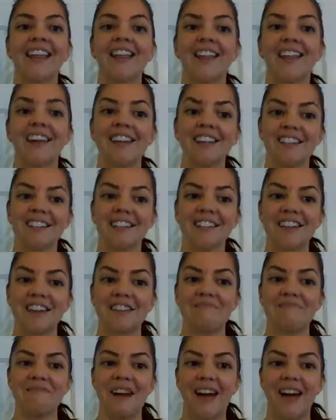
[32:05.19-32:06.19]
and then
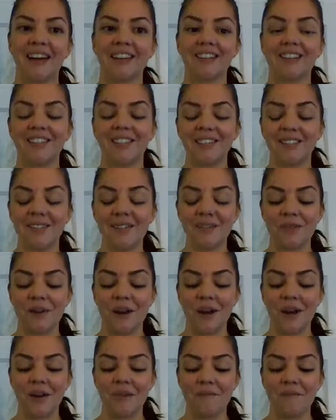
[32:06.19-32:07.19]
just come back
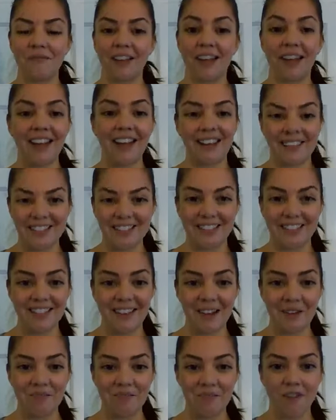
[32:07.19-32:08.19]
to um, the guidance
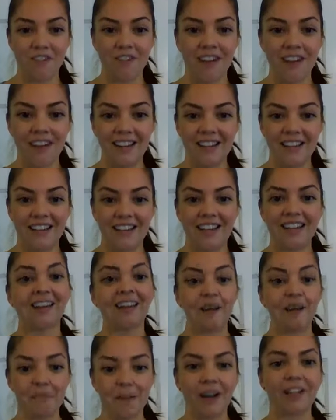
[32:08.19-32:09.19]
that I'm providing
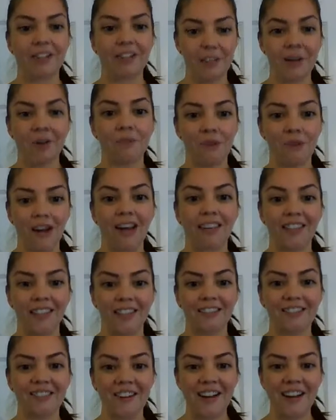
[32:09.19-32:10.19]
and come back to your
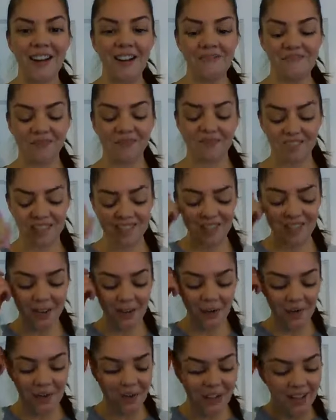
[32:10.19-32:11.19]
breath. Okay,
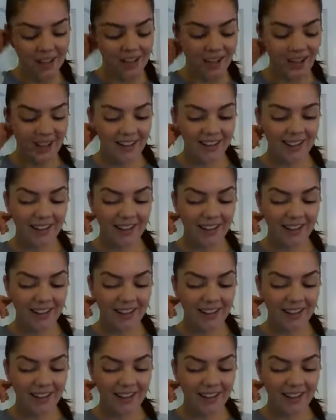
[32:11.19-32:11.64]
so